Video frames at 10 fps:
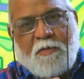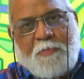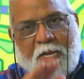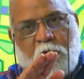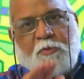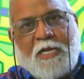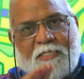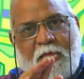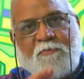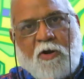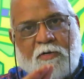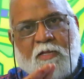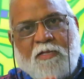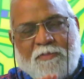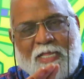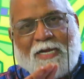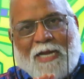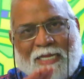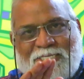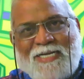They know that they want,
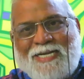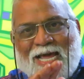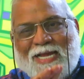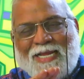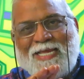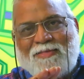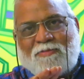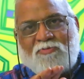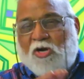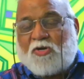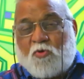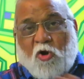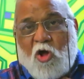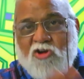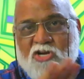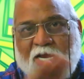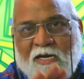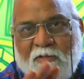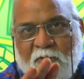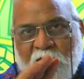their agenda is not no
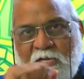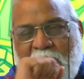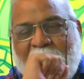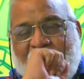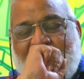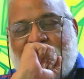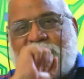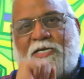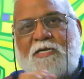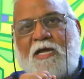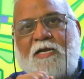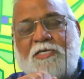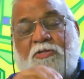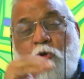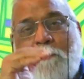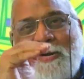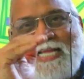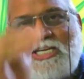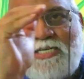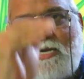longer a hidden agenda. It's an open
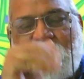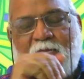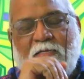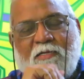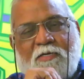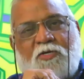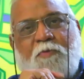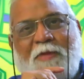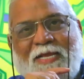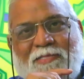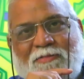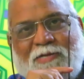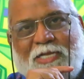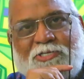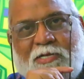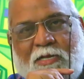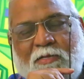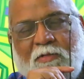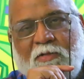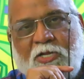agenda to make this nation a
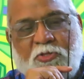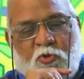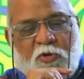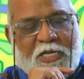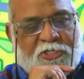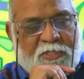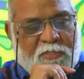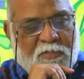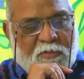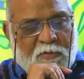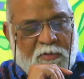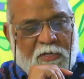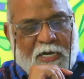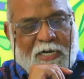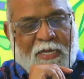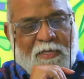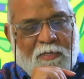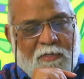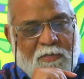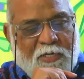Hindu nation and a
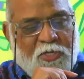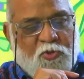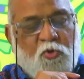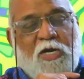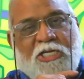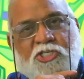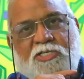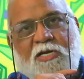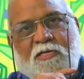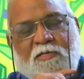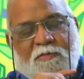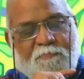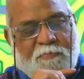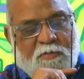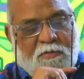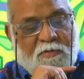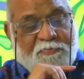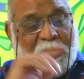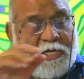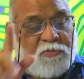Hindu Rashtra.
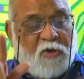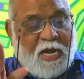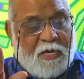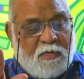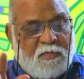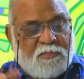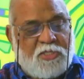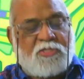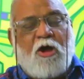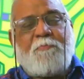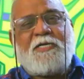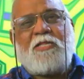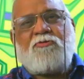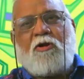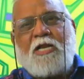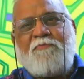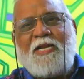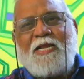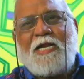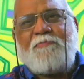That is why this government does not have
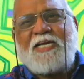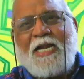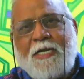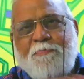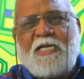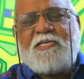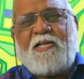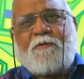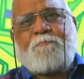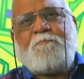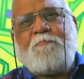any kind of a credibility.